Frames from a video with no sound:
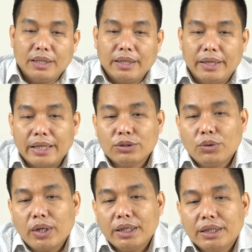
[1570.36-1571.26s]
Next
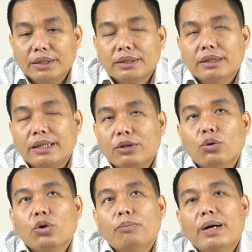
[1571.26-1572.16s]
one is the
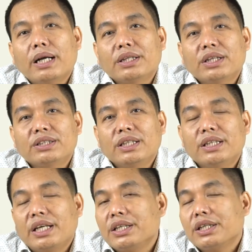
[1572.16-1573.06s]
role of Bangladesh in
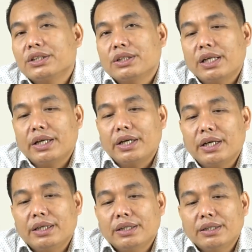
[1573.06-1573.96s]
the international arena.